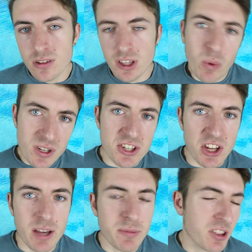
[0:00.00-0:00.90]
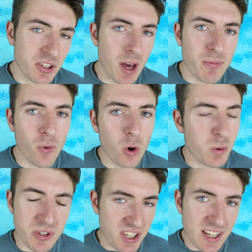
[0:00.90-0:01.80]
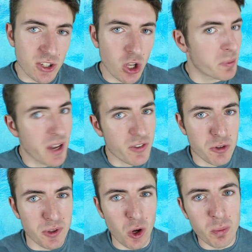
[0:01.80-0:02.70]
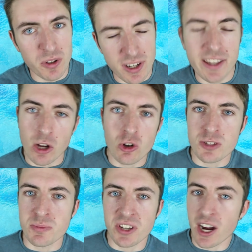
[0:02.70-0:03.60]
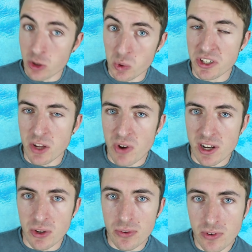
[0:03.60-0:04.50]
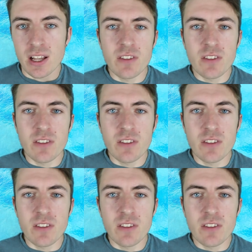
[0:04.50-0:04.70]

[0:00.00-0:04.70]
There was a time that the top 4 was sealed up, never to be opened, like a Christmas card to a dead relative.